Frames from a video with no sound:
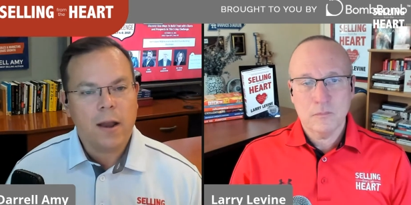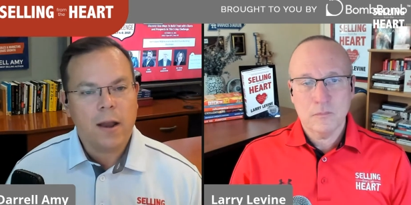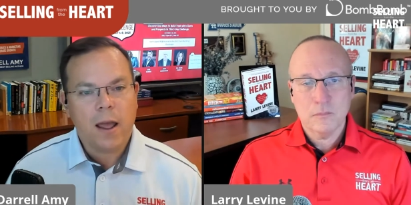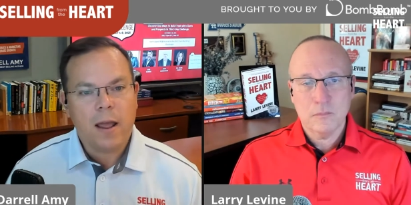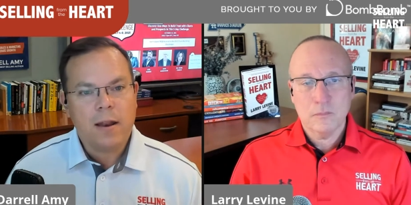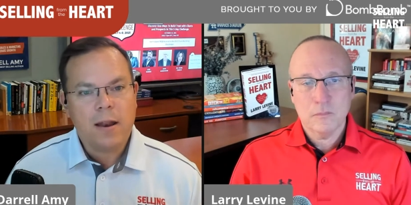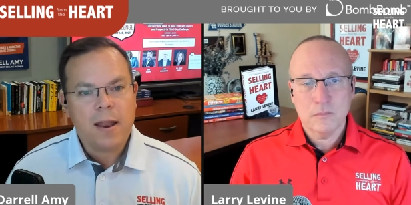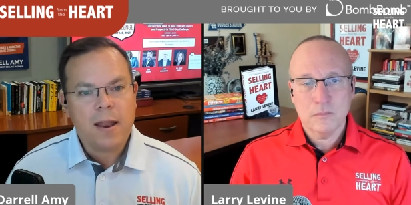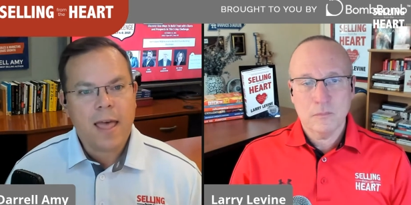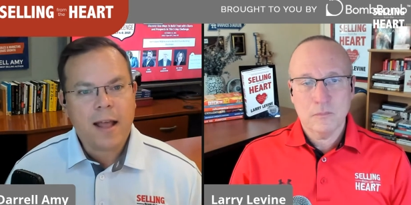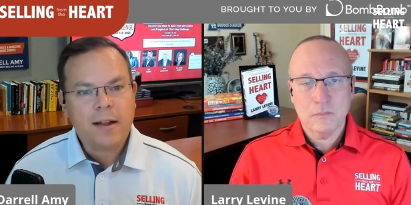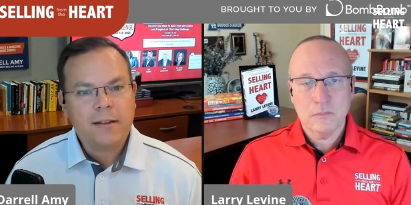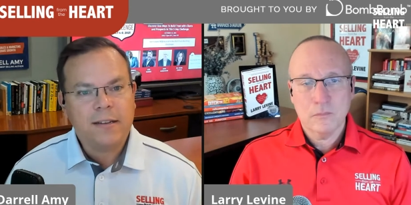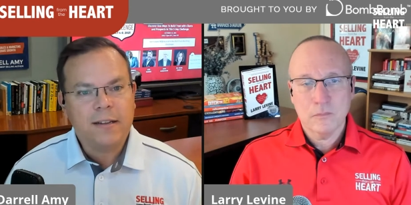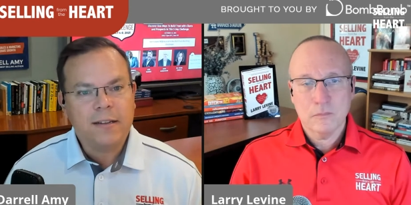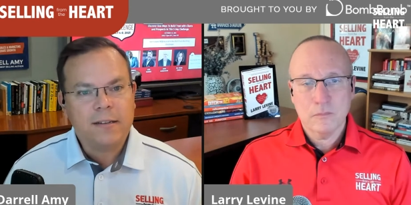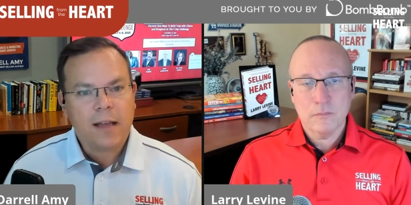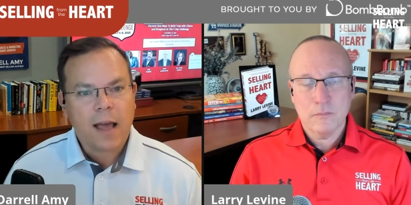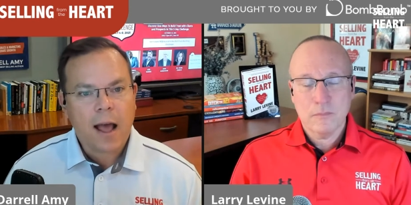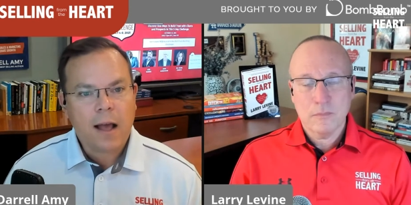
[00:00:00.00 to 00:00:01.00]
Speaker 1: And that's
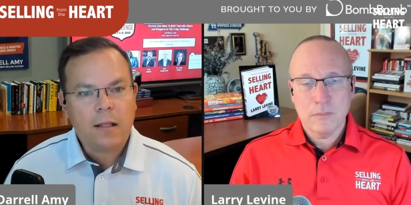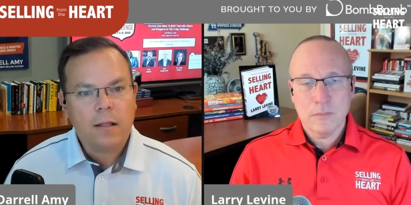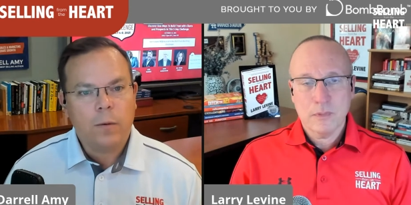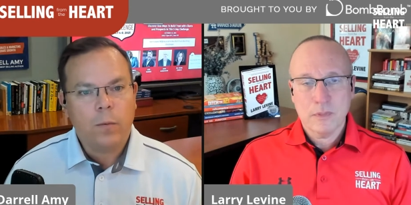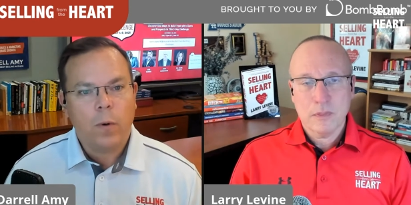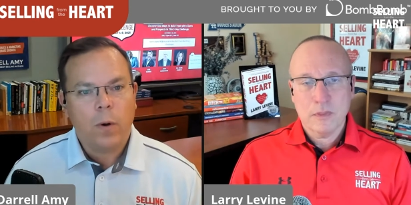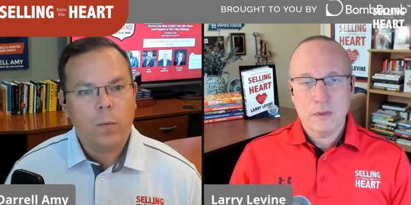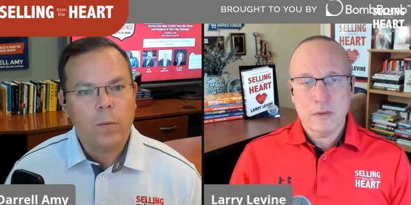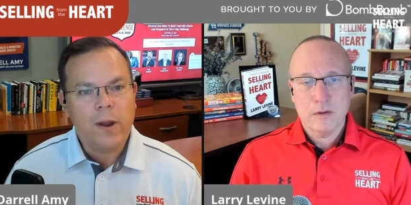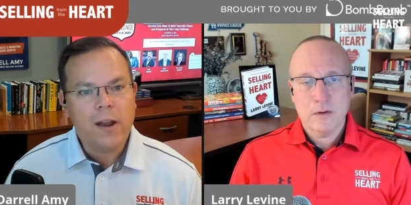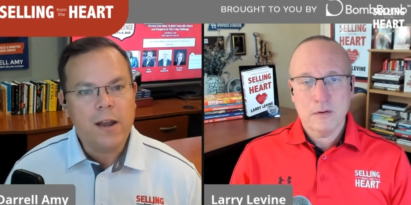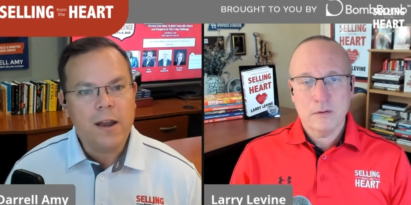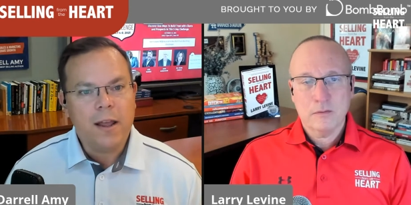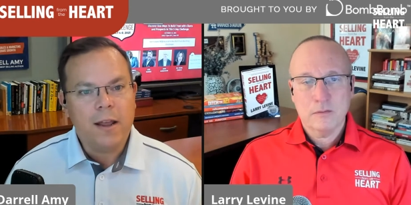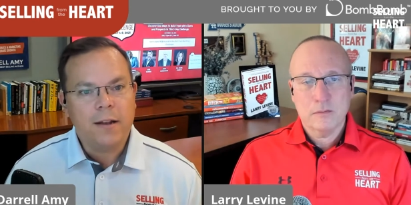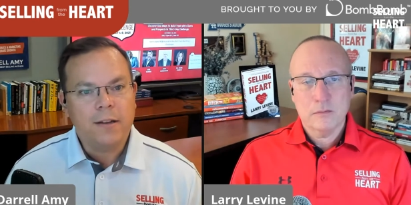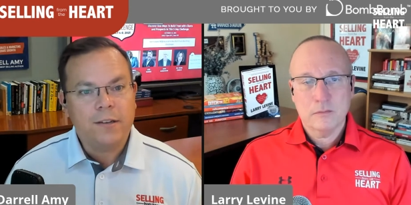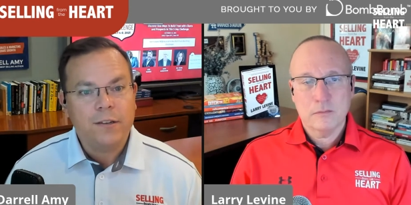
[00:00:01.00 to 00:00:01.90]
exactly what we need.